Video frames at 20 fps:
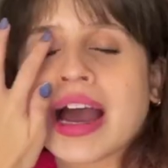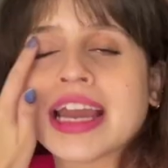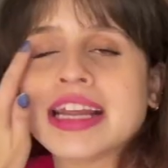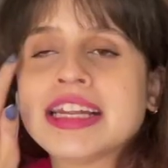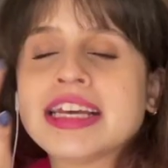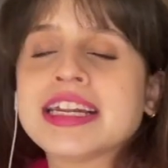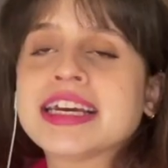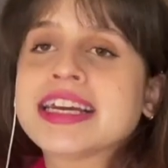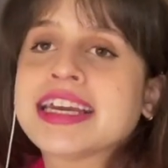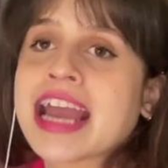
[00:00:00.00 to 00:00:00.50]

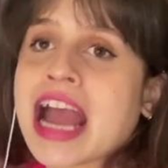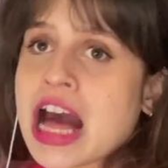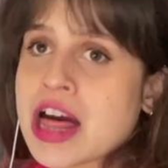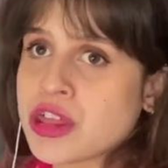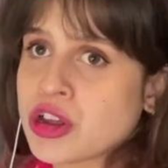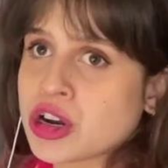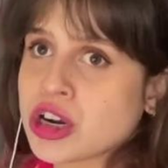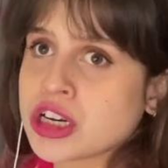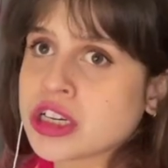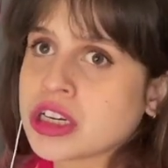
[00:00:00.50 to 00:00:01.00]
did a
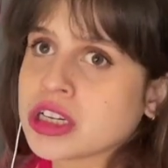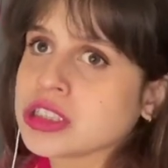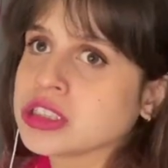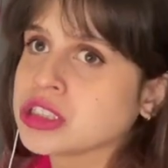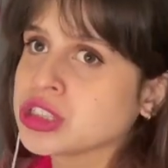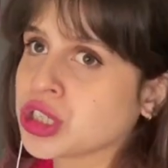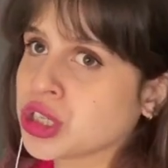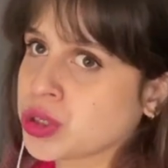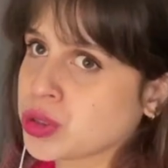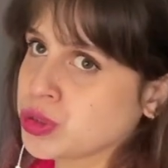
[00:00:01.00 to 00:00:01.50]
gathered
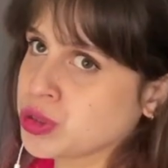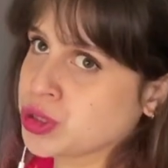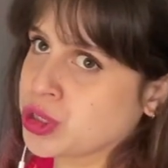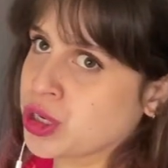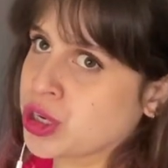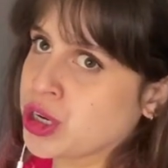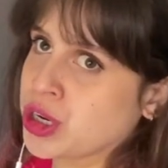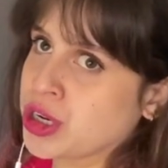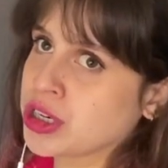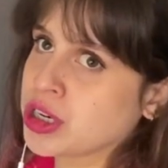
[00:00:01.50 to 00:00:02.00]
circle
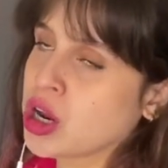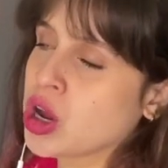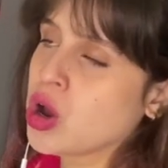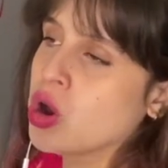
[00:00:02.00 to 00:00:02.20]
skirt